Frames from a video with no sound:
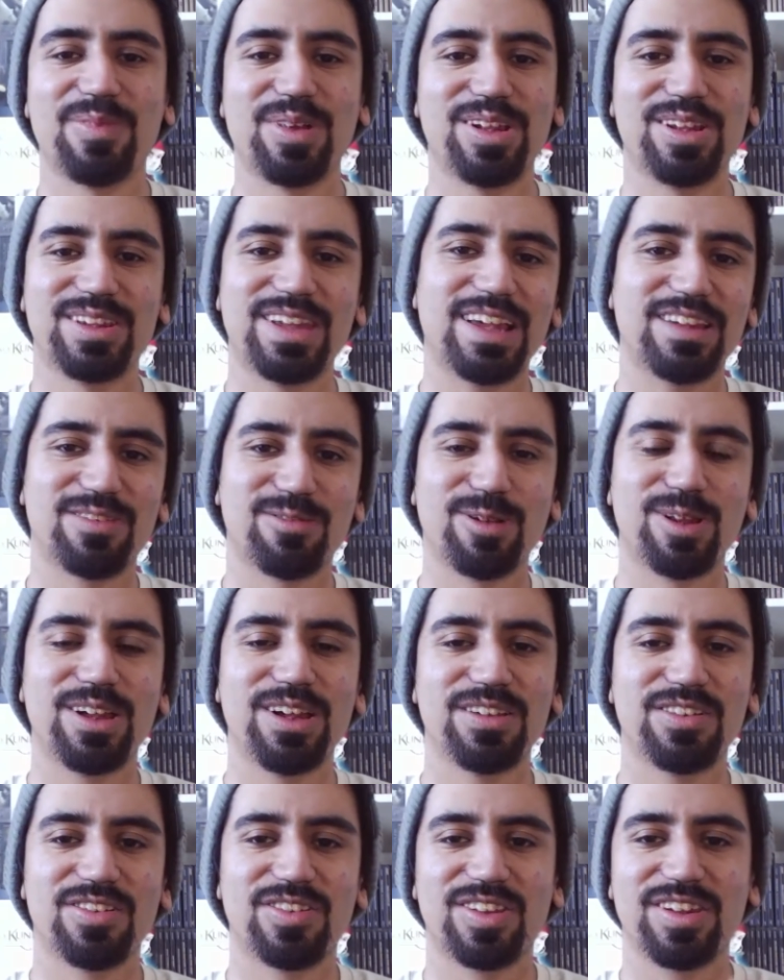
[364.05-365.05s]
But that's
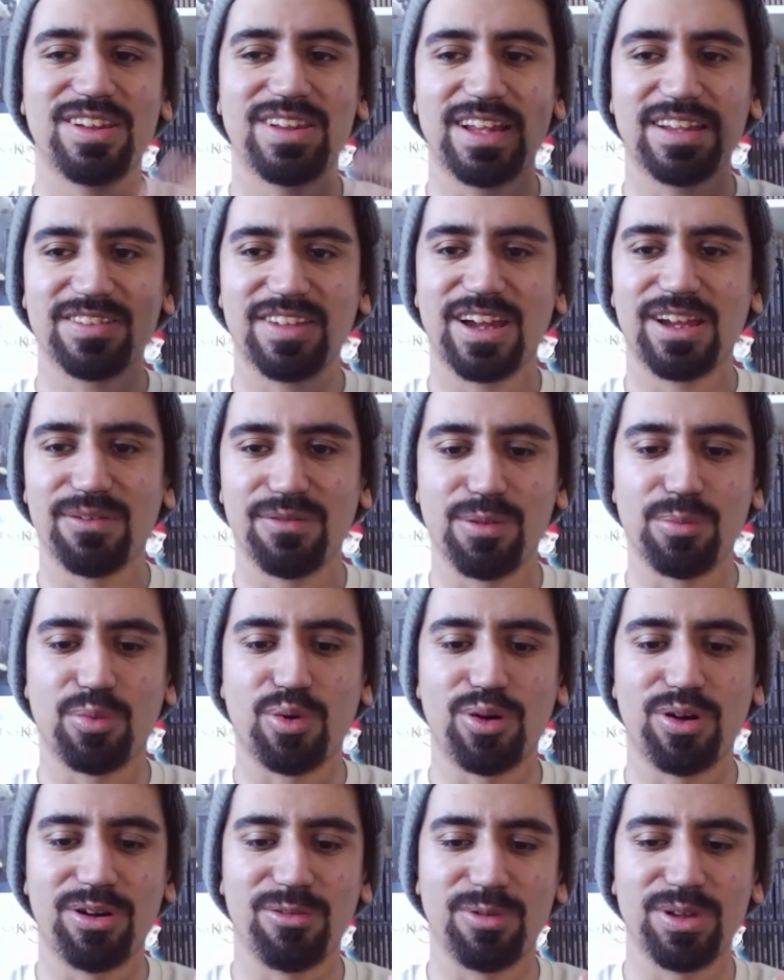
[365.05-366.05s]
really interesting. That's kind of
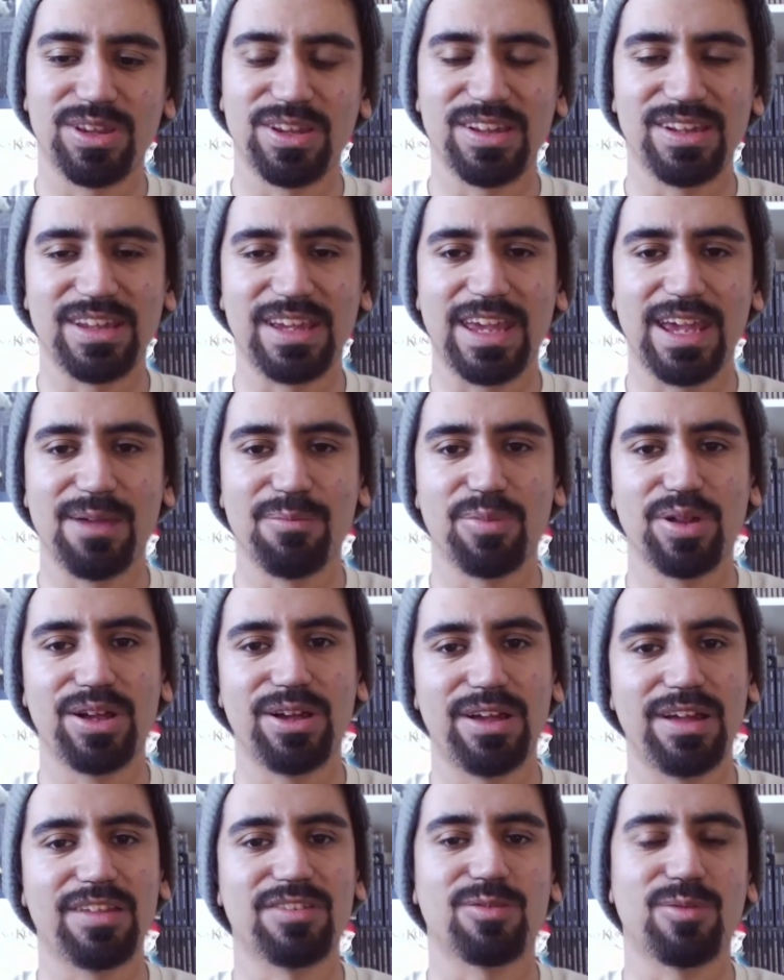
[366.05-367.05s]
important within the
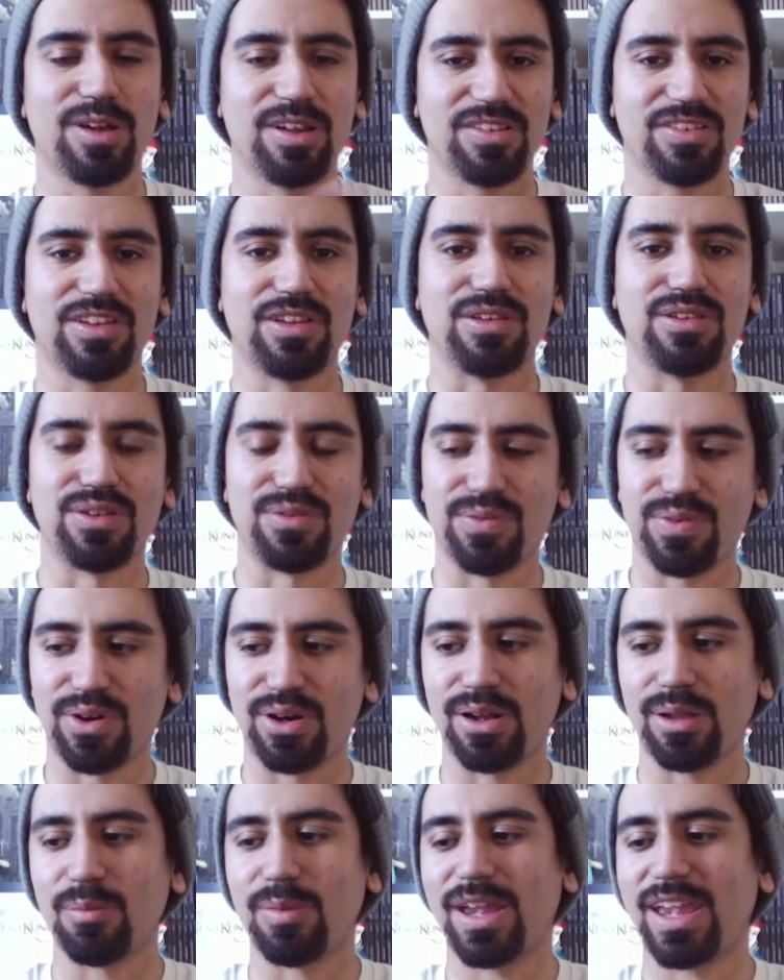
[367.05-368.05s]
gameplay, as well as the
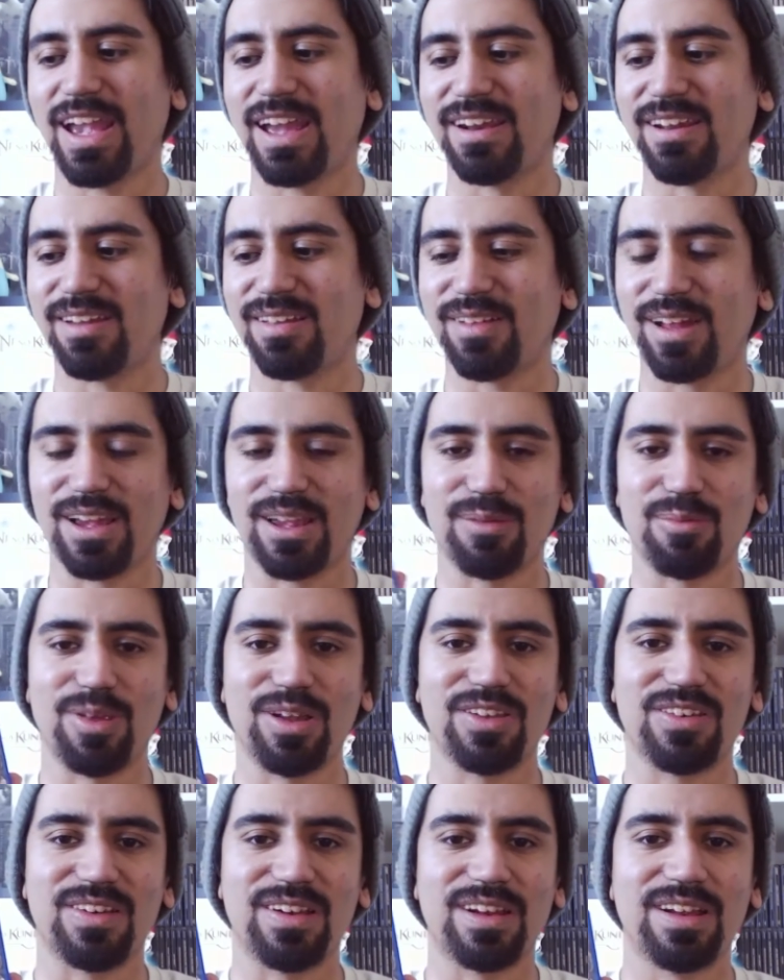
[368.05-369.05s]
deferring mechanic, like I
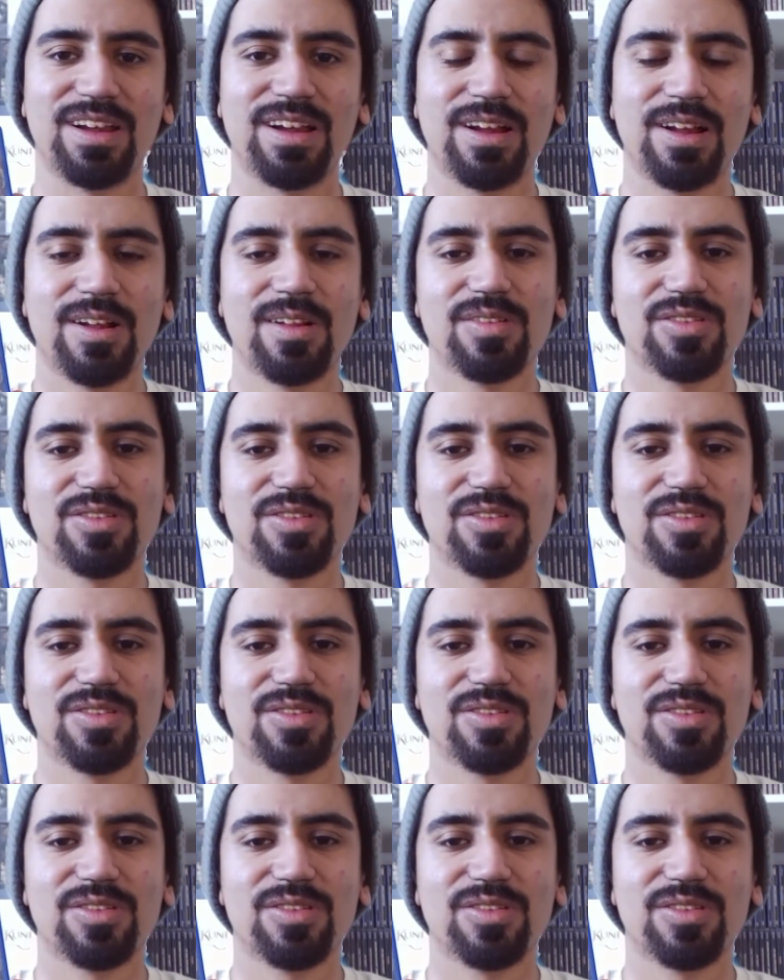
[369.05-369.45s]
mentioned.